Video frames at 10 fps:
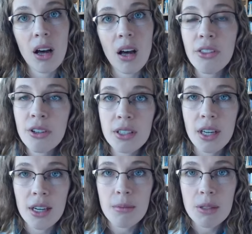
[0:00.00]
other
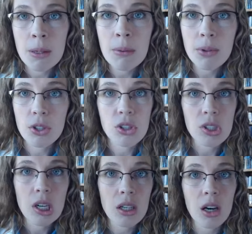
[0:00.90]
times people are
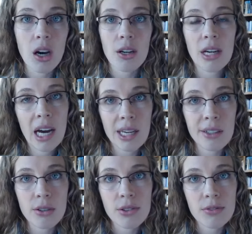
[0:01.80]
stuck on a high
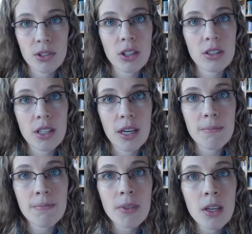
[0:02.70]
dose for a long
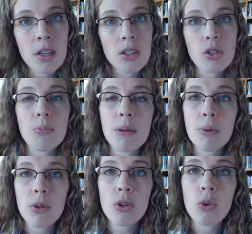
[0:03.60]
time. So
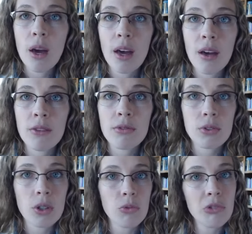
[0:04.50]
people who have
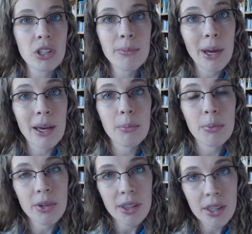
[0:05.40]
really bad
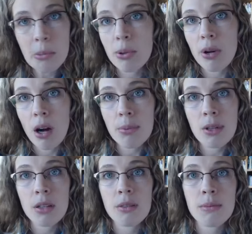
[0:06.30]
breathing
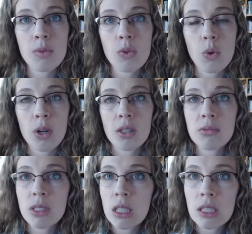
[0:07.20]
problems or
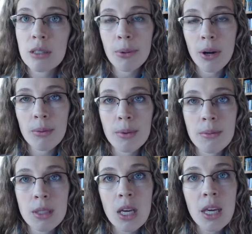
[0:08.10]
kidney
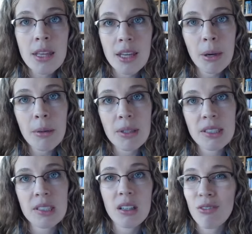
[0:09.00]
problems, they might be
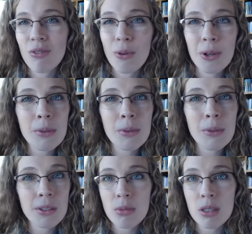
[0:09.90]
stuck on 40
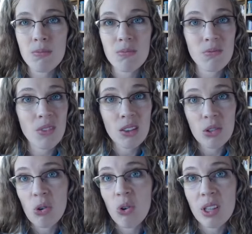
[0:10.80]
milligrams like
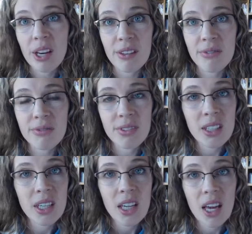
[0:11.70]
their whole life,
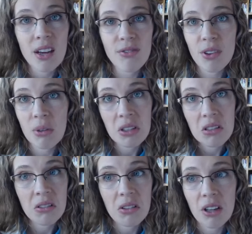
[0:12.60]
for the rest
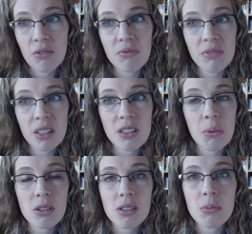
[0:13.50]
of their life. That's a
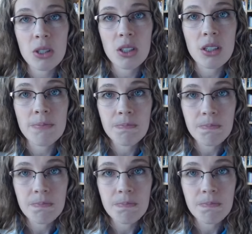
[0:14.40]
possibility.